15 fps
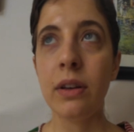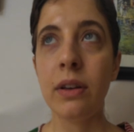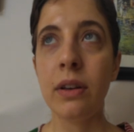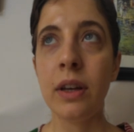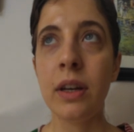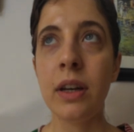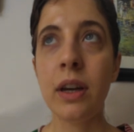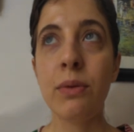
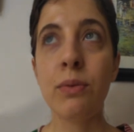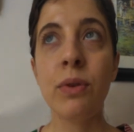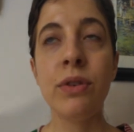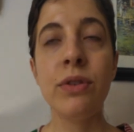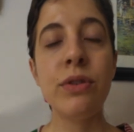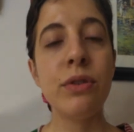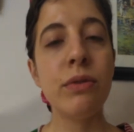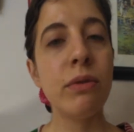And I
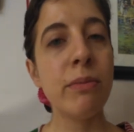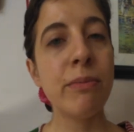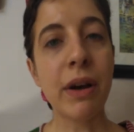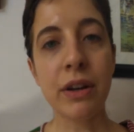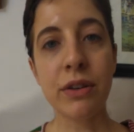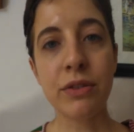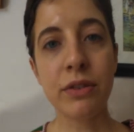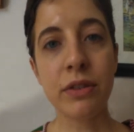want to
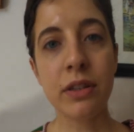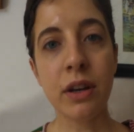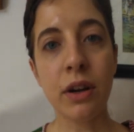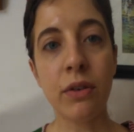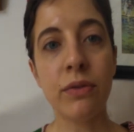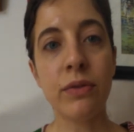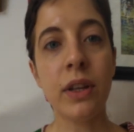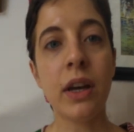remind
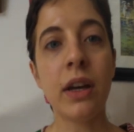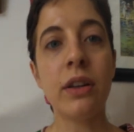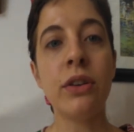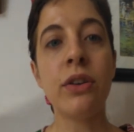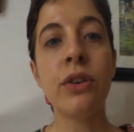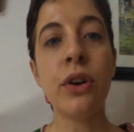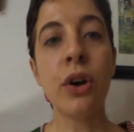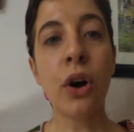yourself that
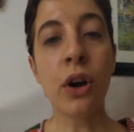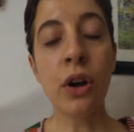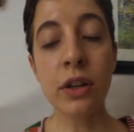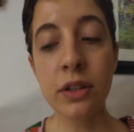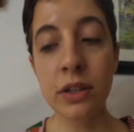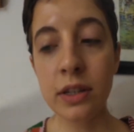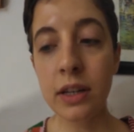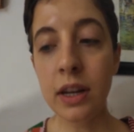
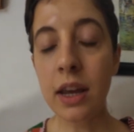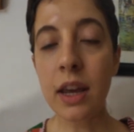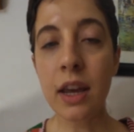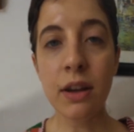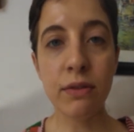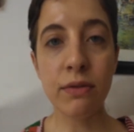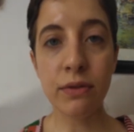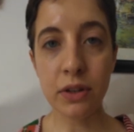not
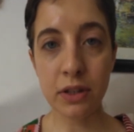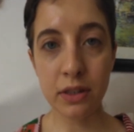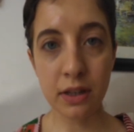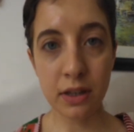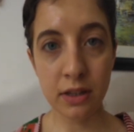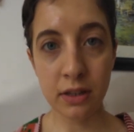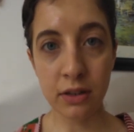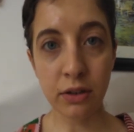every
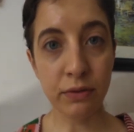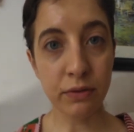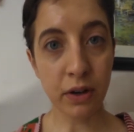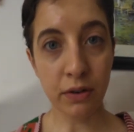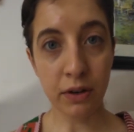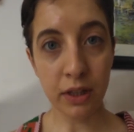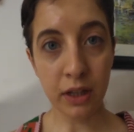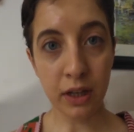season of
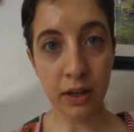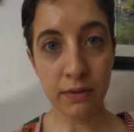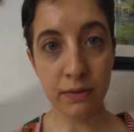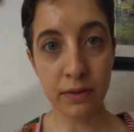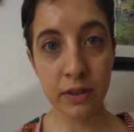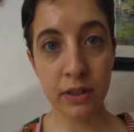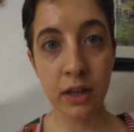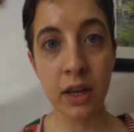our
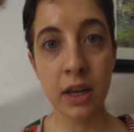lives